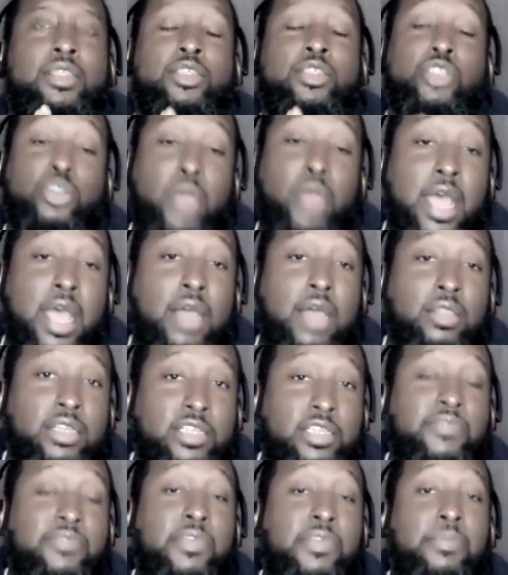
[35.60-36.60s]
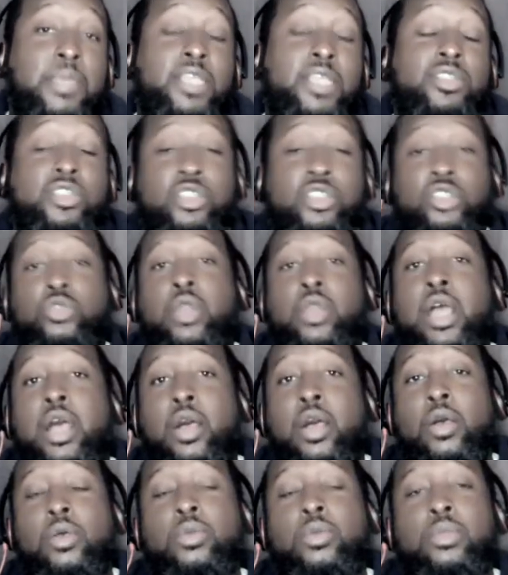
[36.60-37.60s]
the trial, the defamation
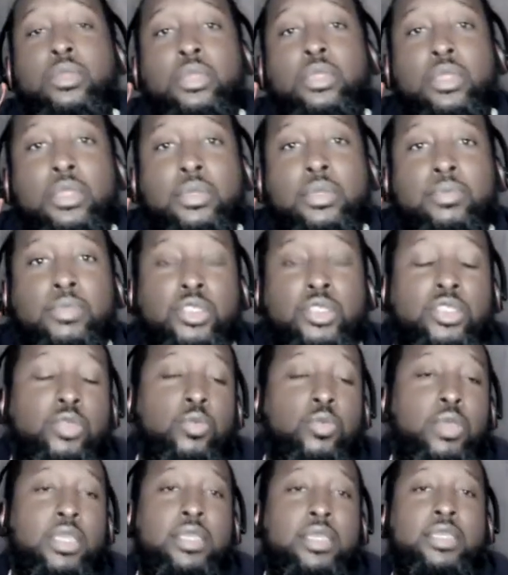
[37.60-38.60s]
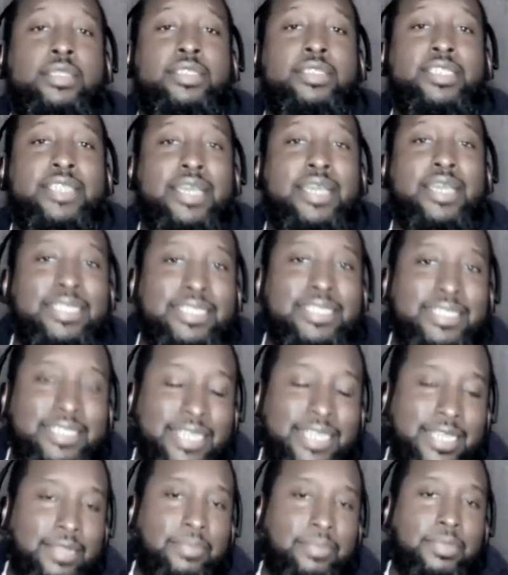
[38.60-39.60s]
trial between Johnny
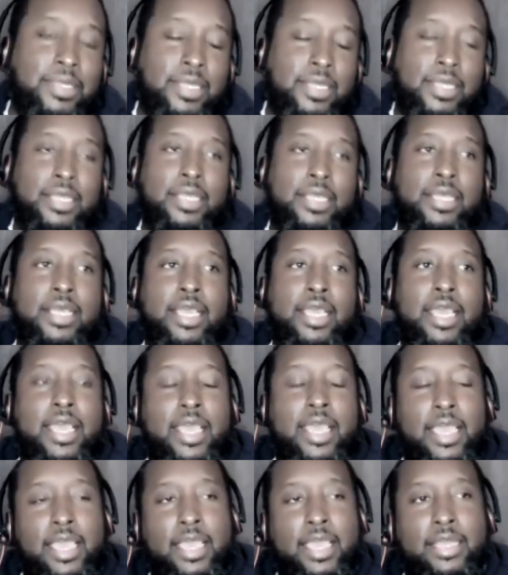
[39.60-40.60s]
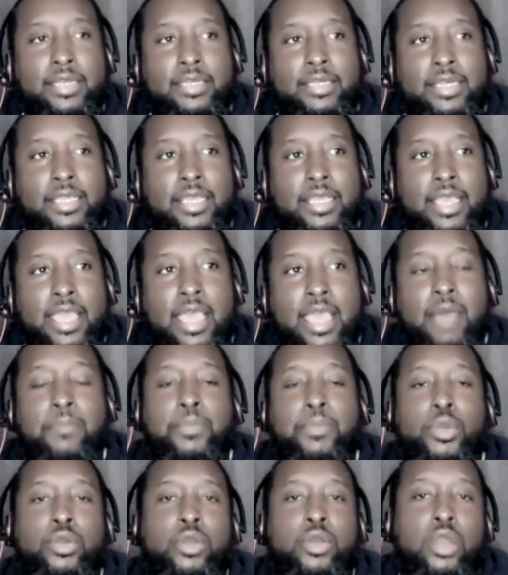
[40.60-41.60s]
Depp and
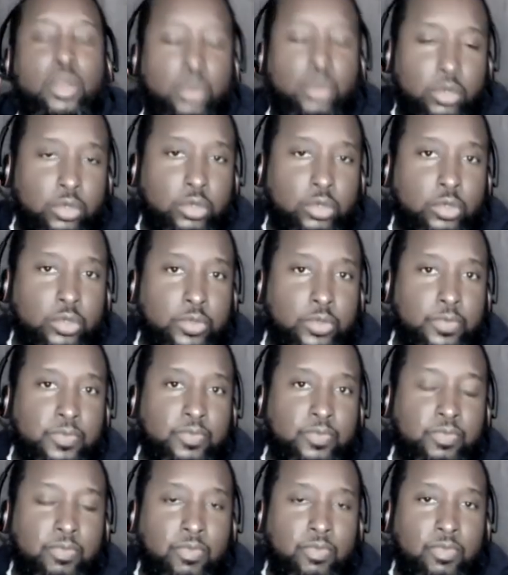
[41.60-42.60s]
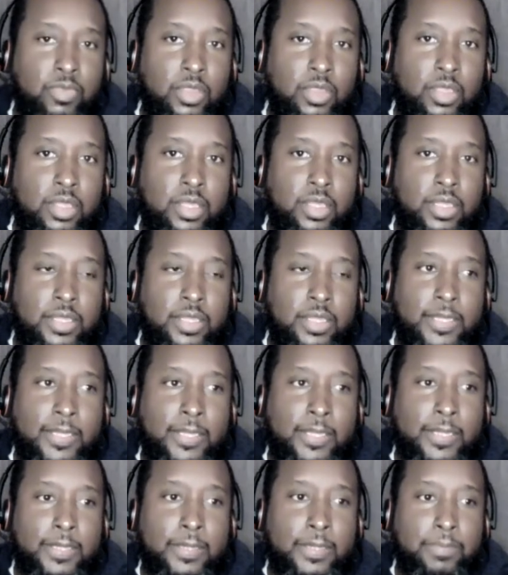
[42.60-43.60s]
Amber Heard.
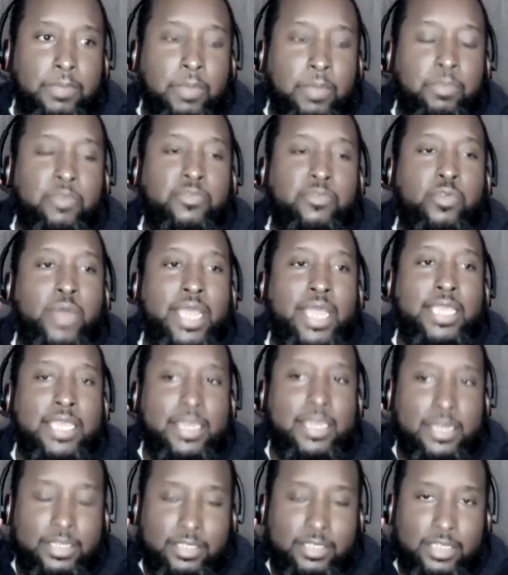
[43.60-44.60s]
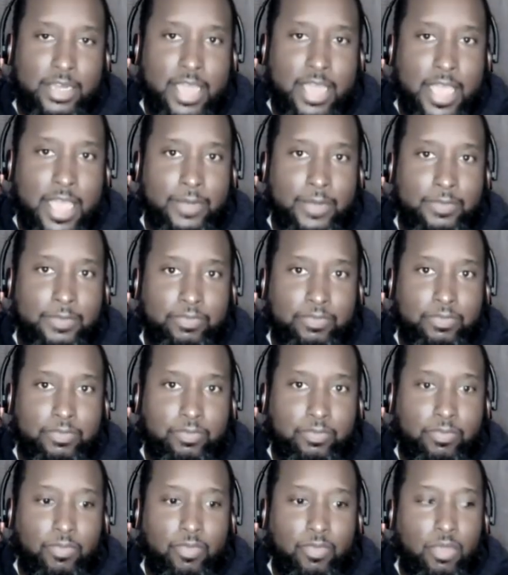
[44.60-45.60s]
Uh, but before I get into that,
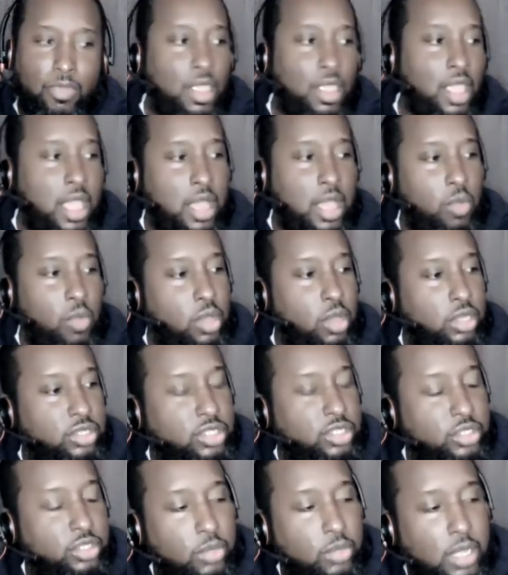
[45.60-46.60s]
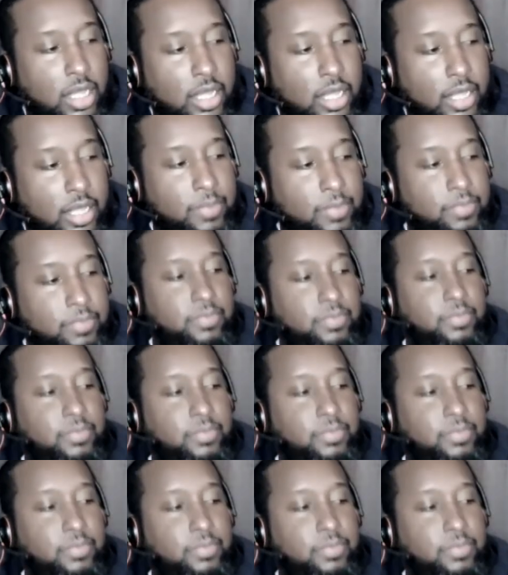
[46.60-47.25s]
I want to uh,